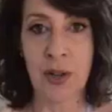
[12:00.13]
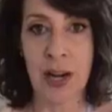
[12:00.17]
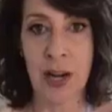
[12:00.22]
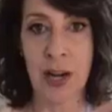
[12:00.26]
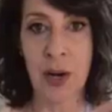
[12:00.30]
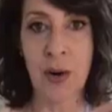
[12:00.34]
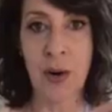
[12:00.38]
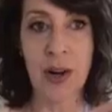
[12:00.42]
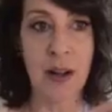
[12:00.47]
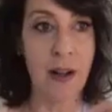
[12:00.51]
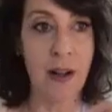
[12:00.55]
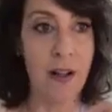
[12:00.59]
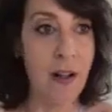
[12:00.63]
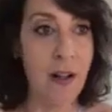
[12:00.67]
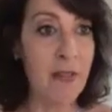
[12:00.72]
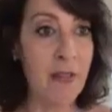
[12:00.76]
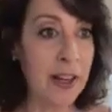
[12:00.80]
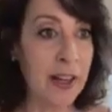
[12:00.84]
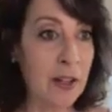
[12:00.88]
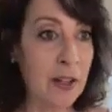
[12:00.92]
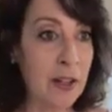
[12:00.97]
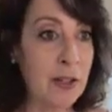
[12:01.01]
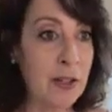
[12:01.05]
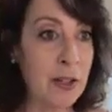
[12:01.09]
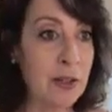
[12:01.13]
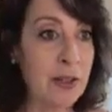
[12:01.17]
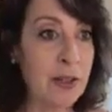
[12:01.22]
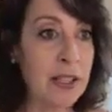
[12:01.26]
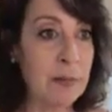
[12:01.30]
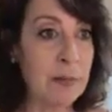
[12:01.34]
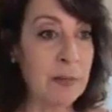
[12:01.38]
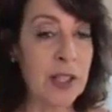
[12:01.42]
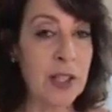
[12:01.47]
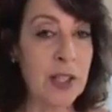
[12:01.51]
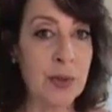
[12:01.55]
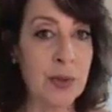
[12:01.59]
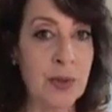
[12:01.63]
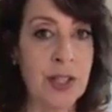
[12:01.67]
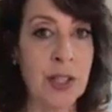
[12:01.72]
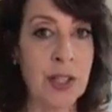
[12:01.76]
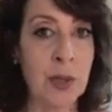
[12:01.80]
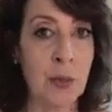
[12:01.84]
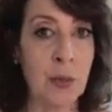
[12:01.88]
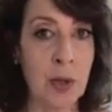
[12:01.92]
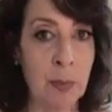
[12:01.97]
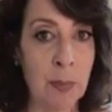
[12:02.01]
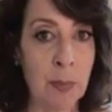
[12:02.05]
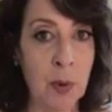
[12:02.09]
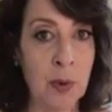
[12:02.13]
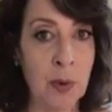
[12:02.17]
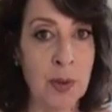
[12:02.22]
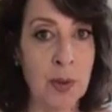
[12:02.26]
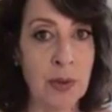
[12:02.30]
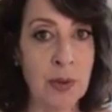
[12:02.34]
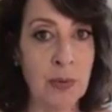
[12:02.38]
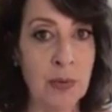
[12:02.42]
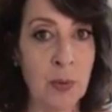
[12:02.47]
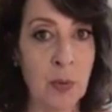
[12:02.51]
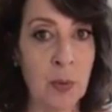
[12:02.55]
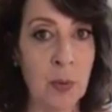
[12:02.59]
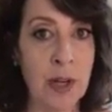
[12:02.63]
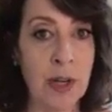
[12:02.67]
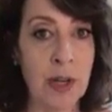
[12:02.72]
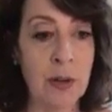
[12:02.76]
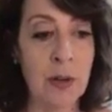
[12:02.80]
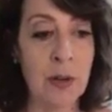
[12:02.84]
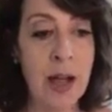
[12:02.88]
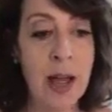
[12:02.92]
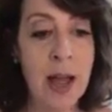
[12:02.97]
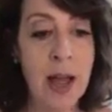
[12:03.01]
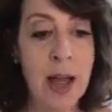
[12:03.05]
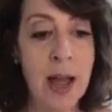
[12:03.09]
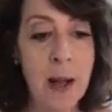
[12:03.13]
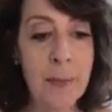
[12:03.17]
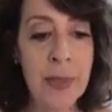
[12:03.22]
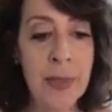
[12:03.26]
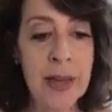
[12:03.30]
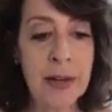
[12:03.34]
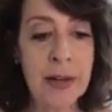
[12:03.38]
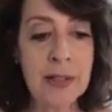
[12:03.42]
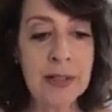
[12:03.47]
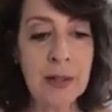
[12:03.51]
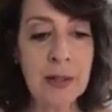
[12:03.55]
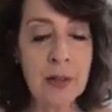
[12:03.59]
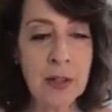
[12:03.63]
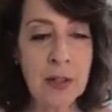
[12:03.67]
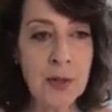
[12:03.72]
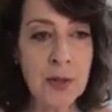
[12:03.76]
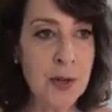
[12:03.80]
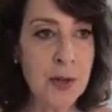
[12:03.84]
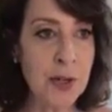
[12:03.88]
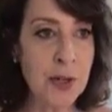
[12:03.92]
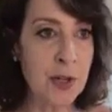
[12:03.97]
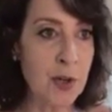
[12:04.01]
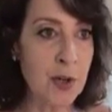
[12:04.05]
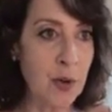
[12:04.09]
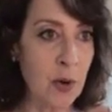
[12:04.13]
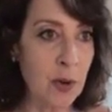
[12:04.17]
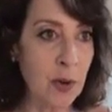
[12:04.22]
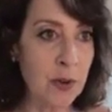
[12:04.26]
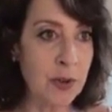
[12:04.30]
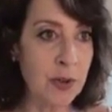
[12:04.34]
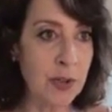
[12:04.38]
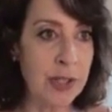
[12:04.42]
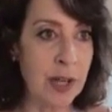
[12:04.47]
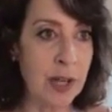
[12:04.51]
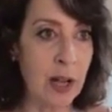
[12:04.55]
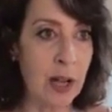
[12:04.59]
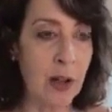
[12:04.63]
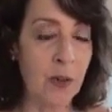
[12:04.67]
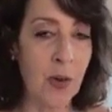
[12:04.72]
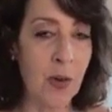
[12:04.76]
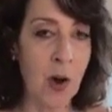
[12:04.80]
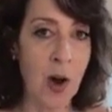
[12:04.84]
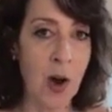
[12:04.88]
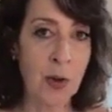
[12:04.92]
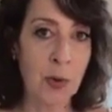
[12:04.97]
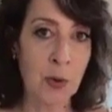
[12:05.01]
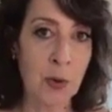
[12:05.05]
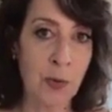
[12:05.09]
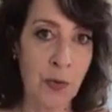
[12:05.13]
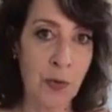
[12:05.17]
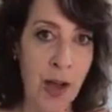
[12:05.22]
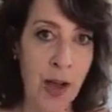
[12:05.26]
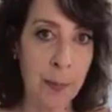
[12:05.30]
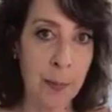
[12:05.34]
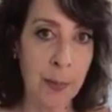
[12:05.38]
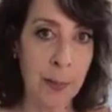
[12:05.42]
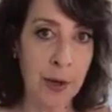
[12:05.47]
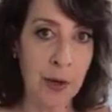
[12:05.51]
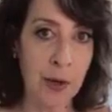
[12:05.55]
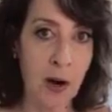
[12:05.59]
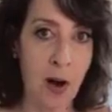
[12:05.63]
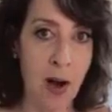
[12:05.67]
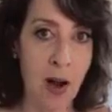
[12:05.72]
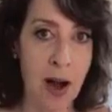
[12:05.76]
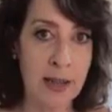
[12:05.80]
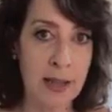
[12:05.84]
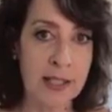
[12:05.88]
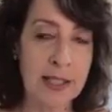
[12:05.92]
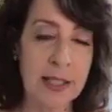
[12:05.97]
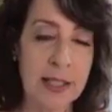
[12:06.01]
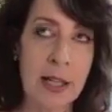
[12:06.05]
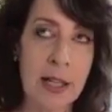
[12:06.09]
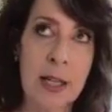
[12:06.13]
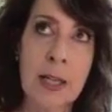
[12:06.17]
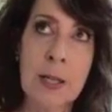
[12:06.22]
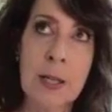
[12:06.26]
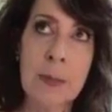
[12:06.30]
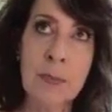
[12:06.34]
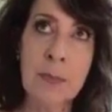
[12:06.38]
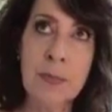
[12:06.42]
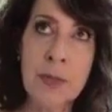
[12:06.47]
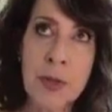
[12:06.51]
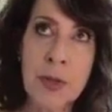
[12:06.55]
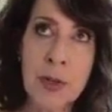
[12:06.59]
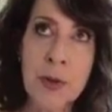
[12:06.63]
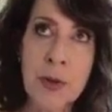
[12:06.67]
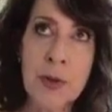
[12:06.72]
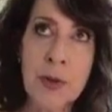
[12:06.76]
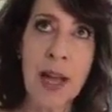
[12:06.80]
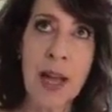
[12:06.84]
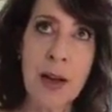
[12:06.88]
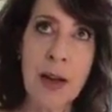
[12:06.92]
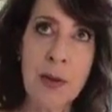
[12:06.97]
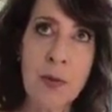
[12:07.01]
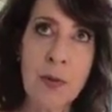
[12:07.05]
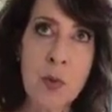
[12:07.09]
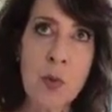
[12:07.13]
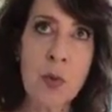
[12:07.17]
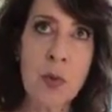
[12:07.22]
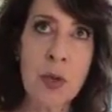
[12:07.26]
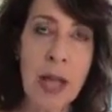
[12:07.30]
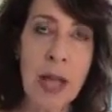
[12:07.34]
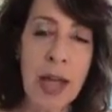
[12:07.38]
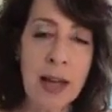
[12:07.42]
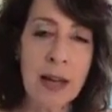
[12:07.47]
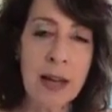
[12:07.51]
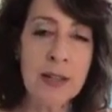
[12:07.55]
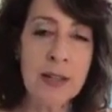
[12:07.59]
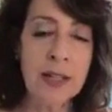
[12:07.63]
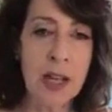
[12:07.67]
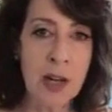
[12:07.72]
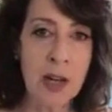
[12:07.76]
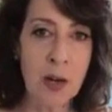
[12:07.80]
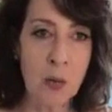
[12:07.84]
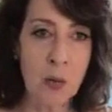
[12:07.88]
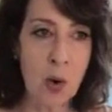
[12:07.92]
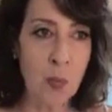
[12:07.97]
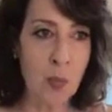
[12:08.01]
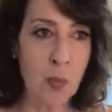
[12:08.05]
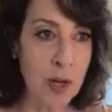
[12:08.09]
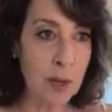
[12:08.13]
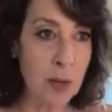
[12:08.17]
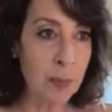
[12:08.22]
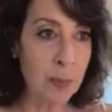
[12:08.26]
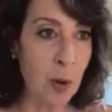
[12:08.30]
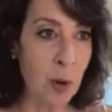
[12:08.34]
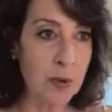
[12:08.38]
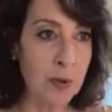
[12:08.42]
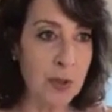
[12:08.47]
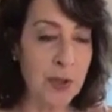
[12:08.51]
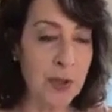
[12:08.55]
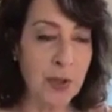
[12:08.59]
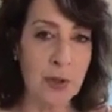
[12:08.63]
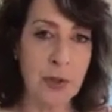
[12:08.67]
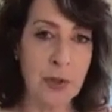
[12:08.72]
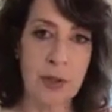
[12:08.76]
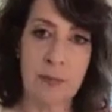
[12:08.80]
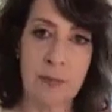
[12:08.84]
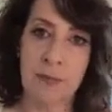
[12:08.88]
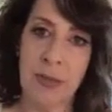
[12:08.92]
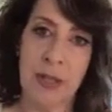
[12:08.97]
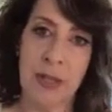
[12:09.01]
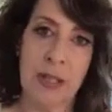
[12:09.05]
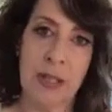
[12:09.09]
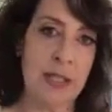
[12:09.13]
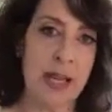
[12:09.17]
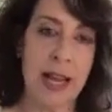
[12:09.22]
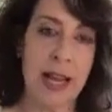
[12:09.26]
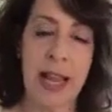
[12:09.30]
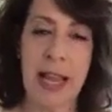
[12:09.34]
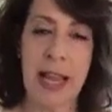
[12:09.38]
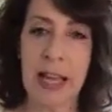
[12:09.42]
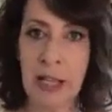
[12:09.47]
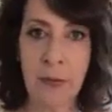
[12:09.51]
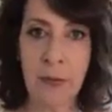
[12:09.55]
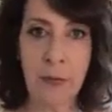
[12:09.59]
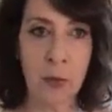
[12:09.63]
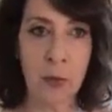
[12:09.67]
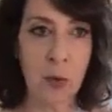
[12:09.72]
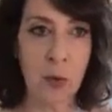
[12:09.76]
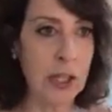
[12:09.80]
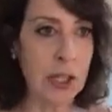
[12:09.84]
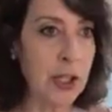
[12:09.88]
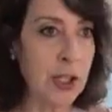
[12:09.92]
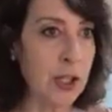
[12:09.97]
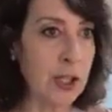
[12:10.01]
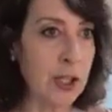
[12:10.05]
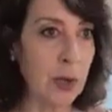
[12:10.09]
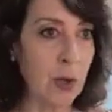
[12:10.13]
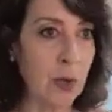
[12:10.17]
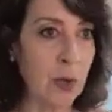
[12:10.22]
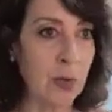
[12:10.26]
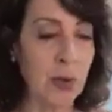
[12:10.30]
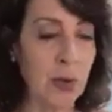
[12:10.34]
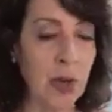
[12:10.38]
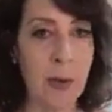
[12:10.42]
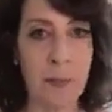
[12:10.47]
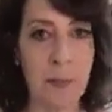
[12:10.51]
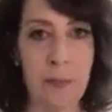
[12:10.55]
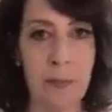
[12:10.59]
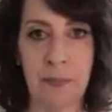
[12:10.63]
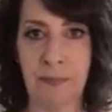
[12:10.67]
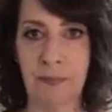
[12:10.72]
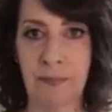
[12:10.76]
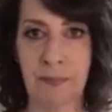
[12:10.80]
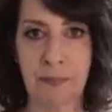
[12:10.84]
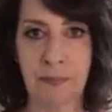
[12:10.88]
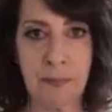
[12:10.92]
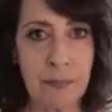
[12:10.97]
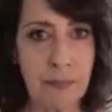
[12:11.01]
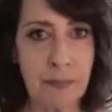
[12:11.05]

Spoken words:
in your area that could do some interesting reupholstery for you. And as long as you control yourself on your fabric cost, you can land a reupholstered, let's say 84-inch sofa.